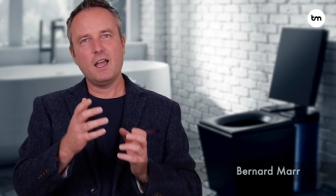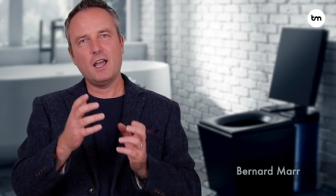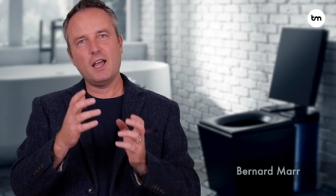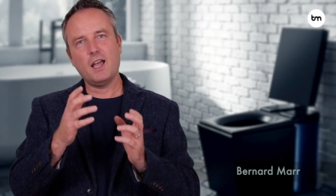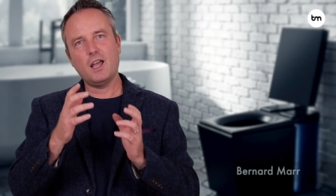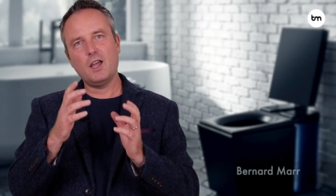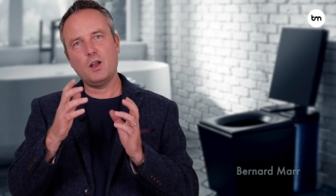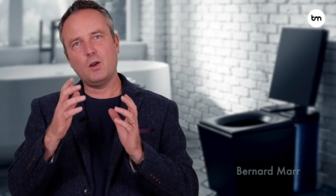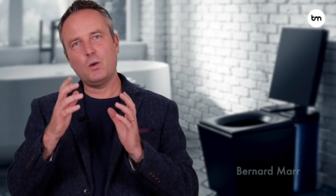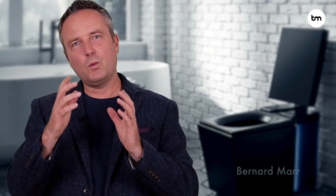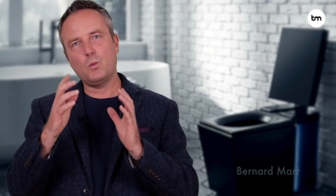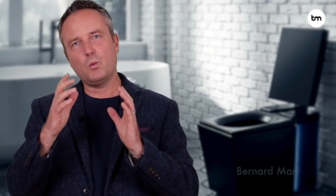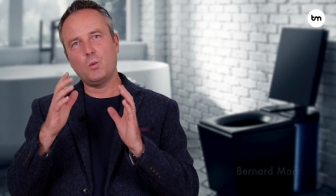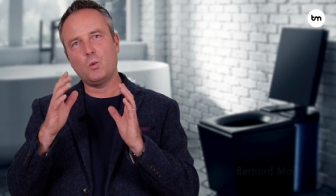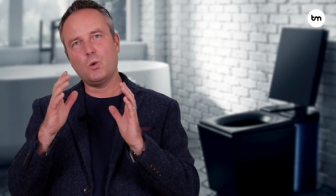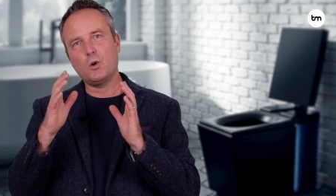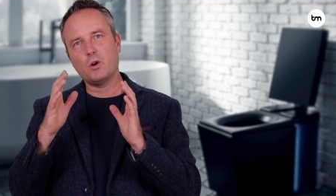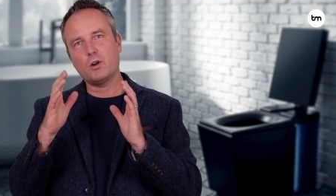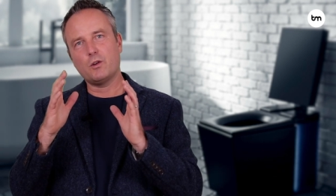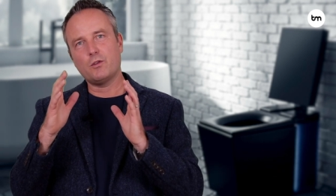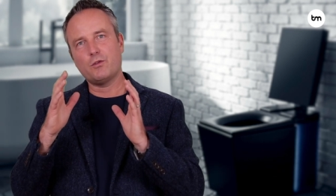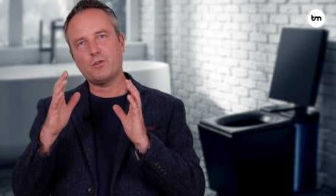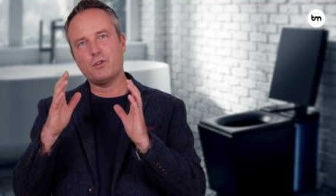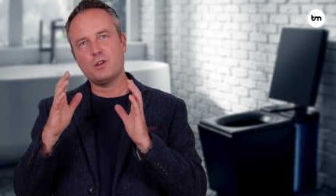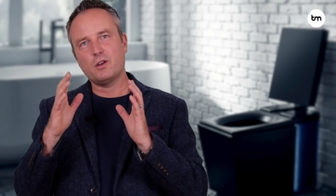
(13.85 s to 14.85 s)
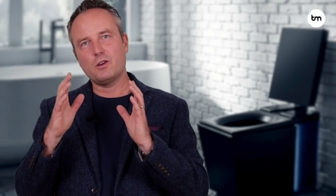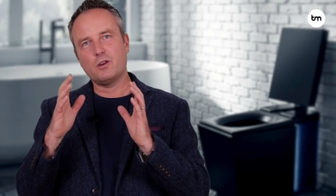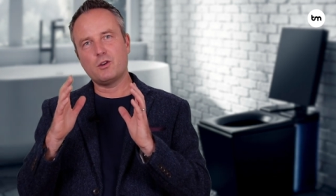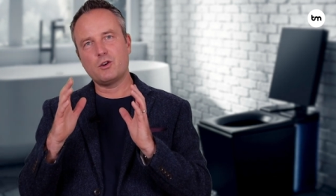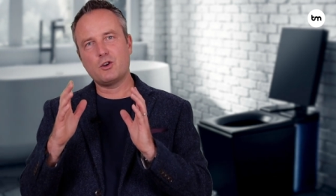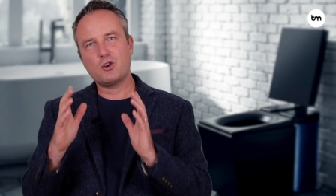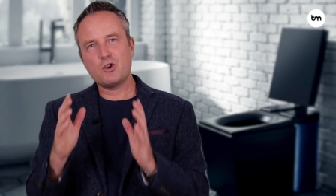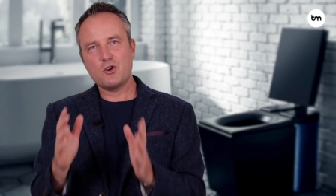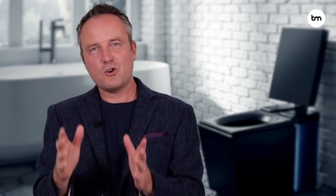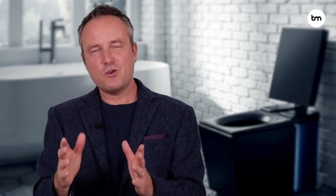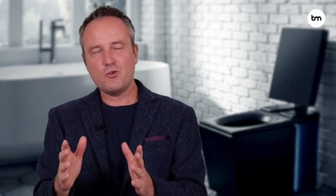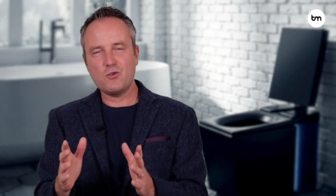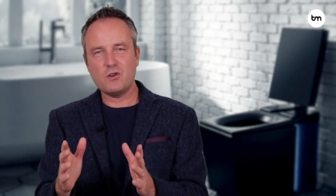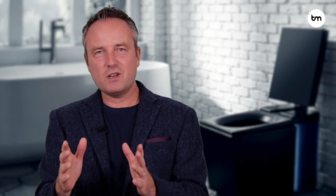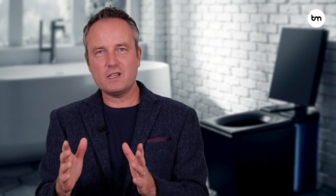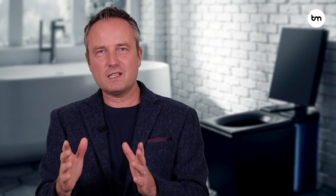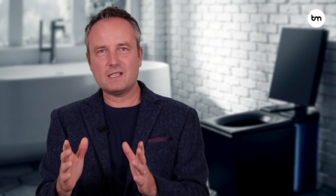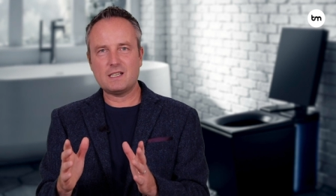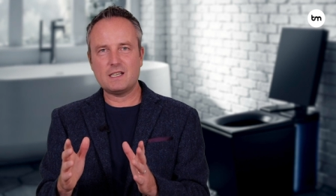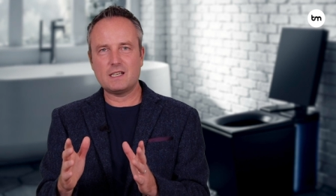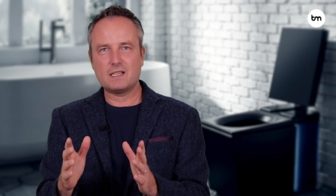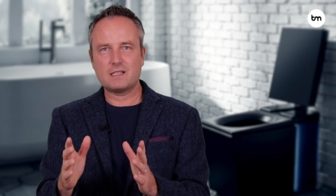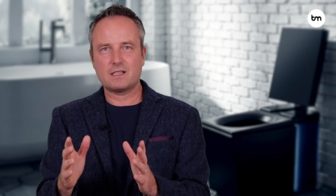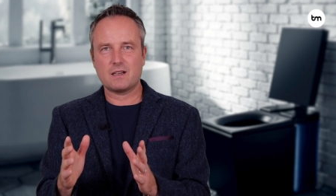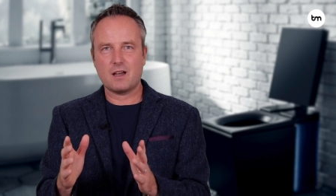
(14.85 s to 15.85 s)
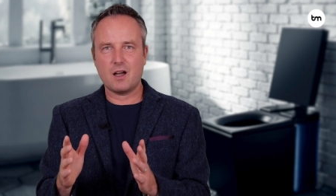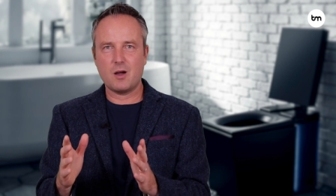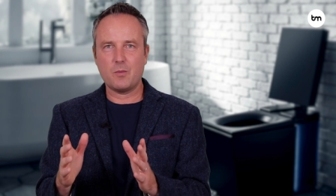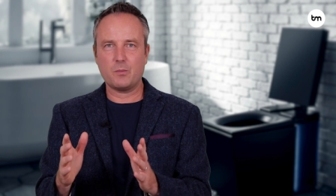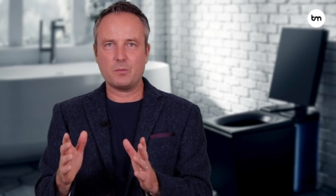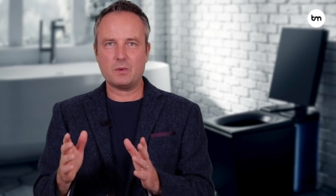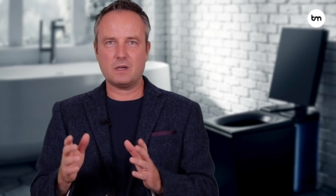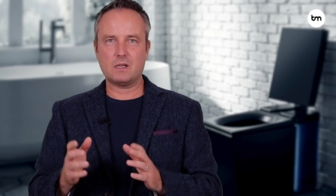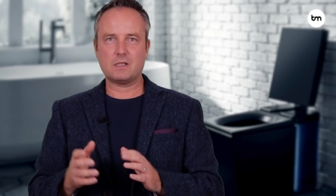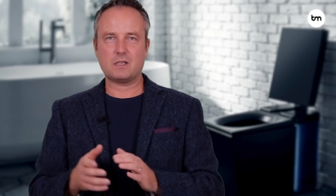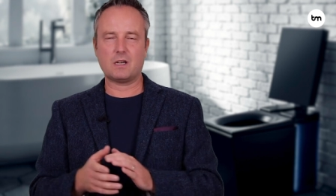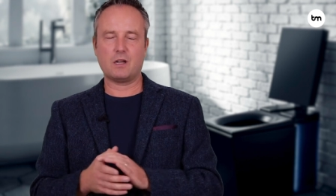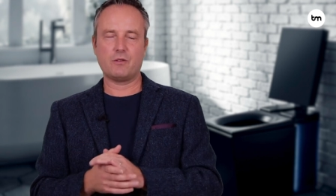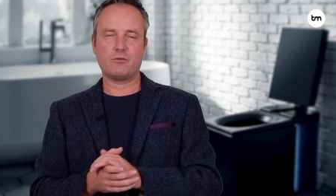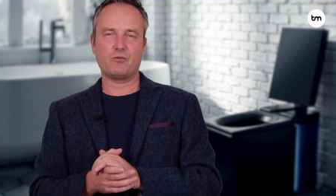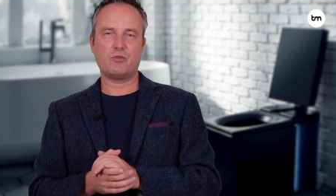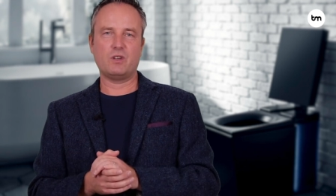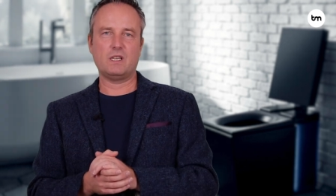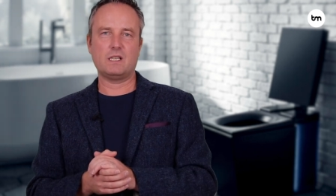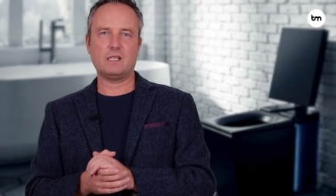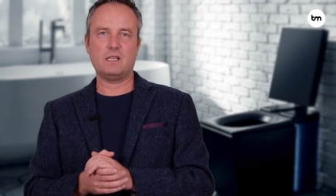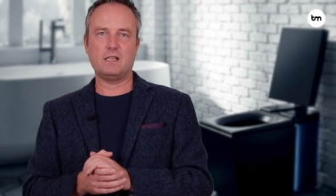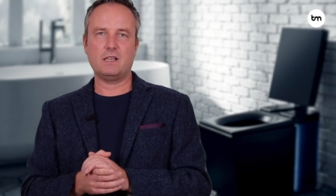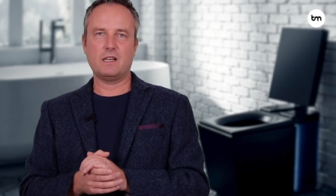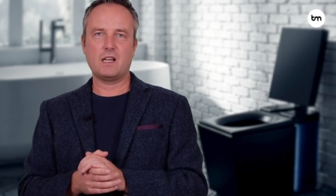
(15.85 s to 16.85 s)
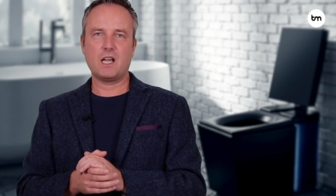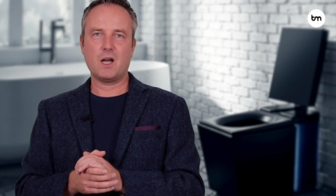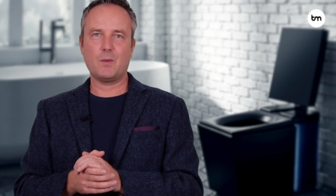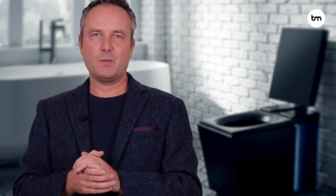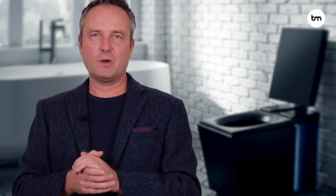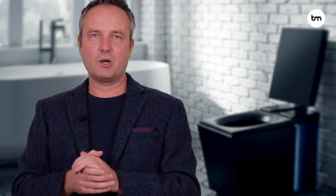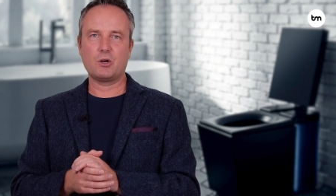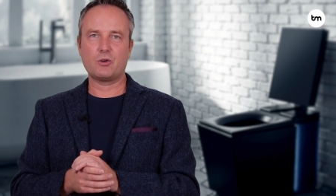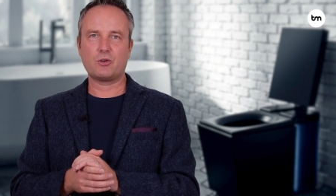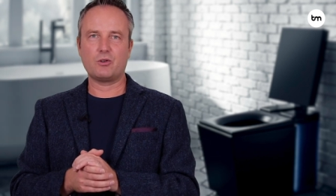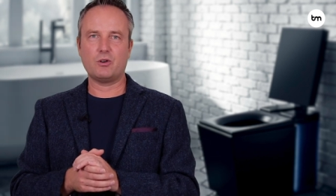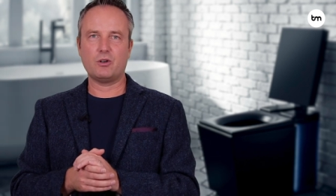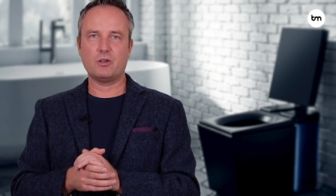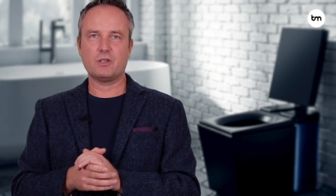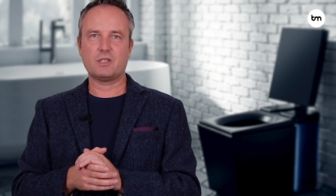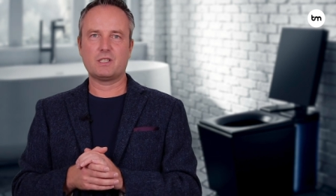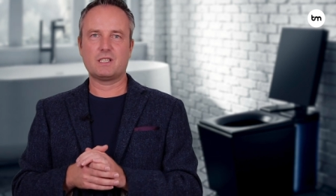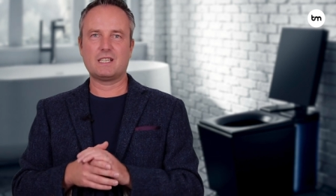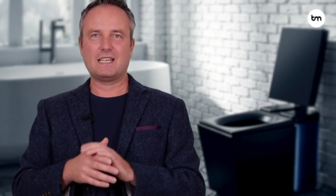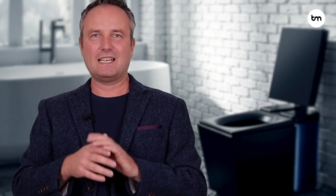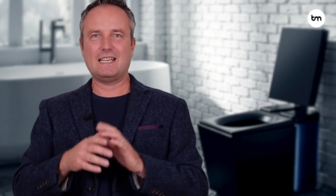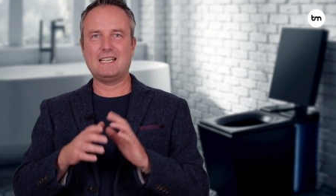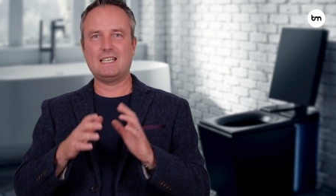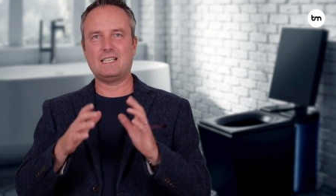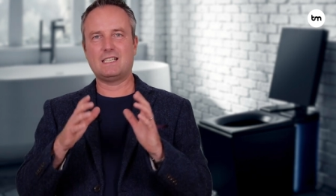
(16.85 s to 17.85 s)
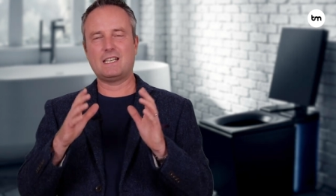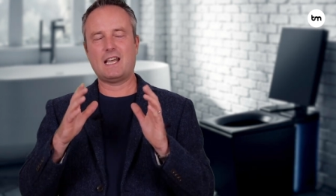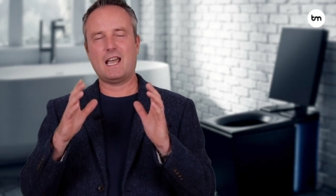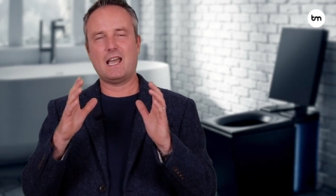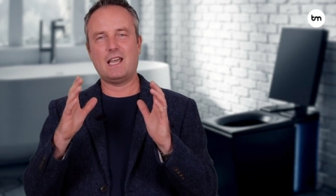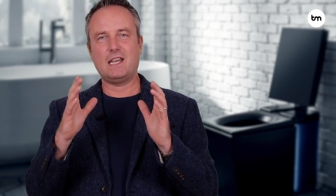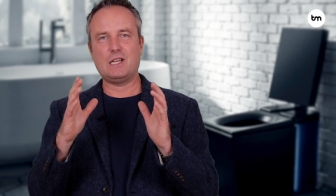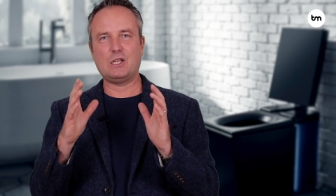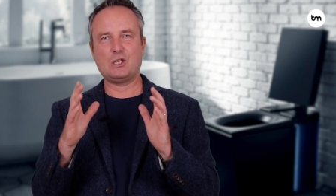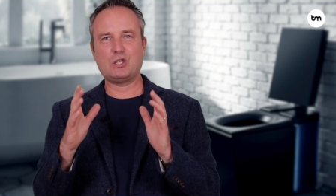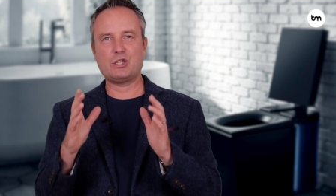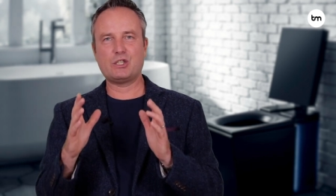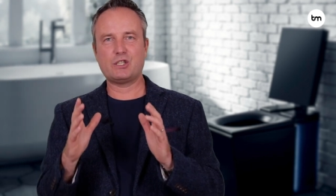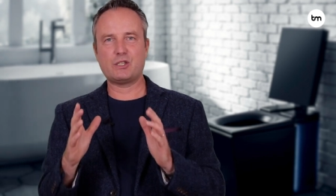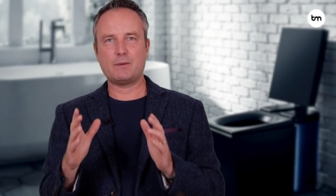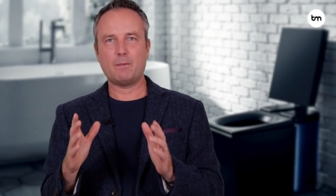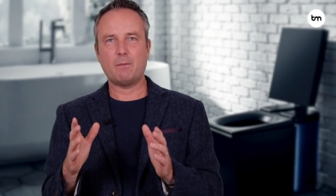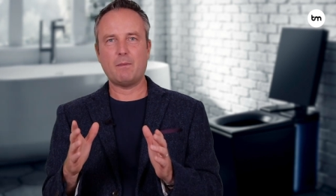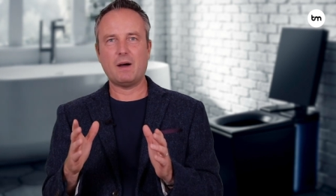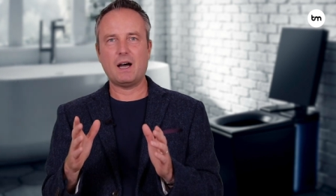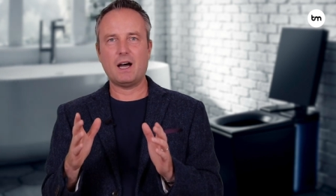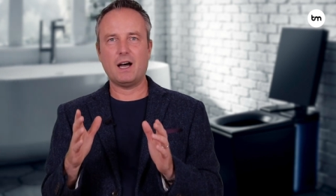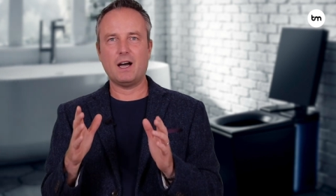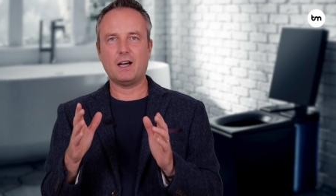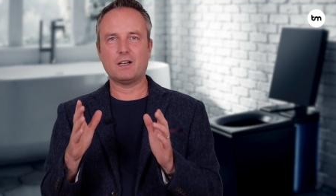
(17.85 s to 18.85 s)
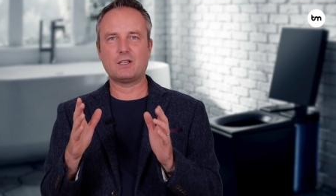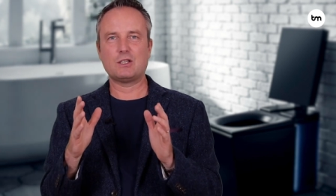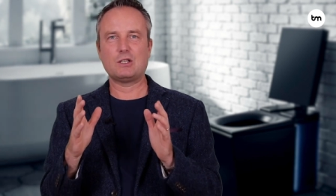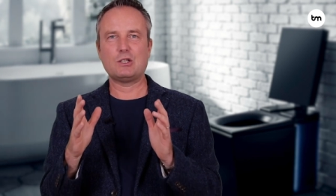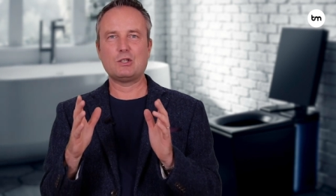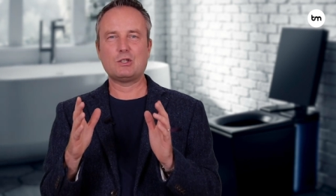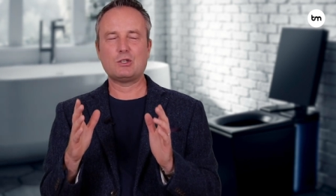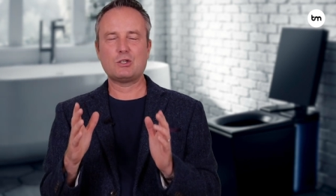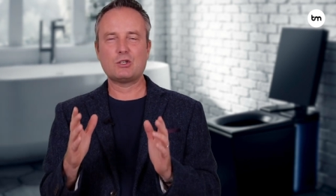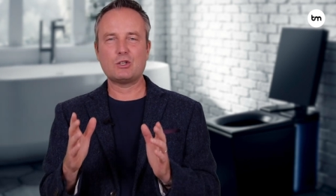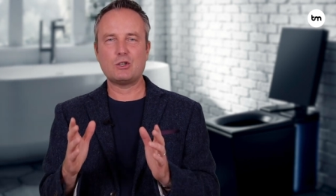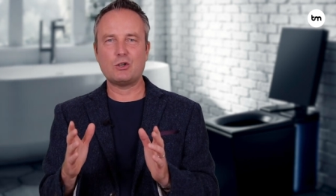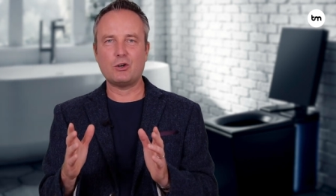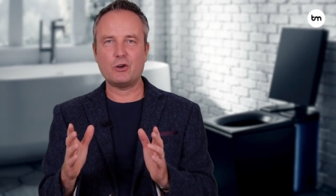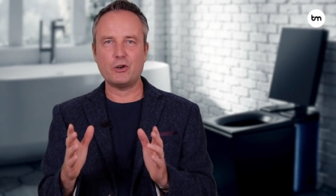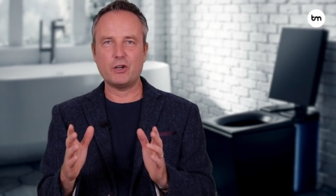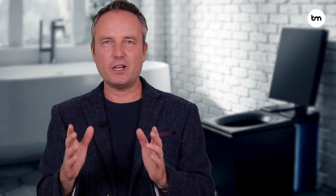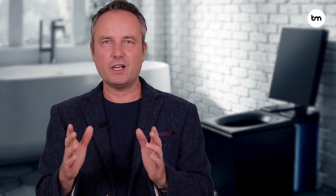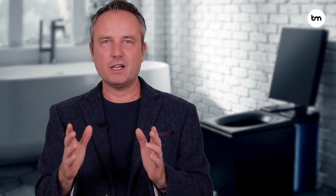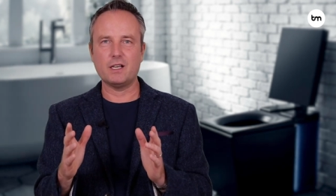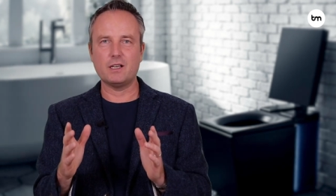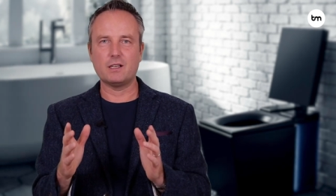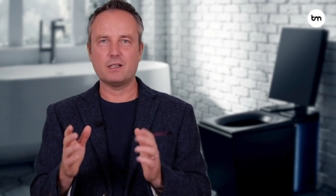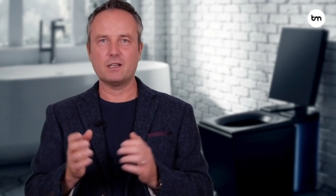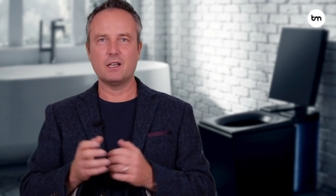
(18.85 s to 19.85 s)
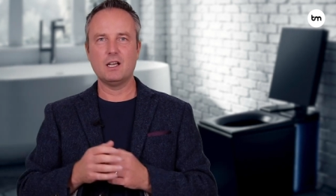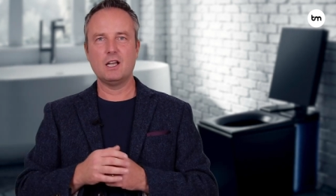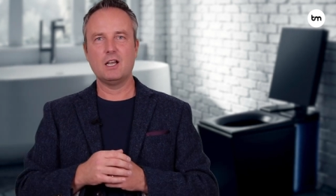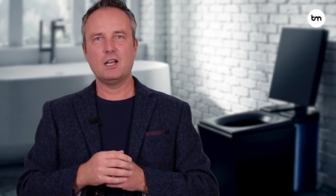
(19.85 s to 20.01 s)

And one of the coolest examples I've recently come across is a smart toilet.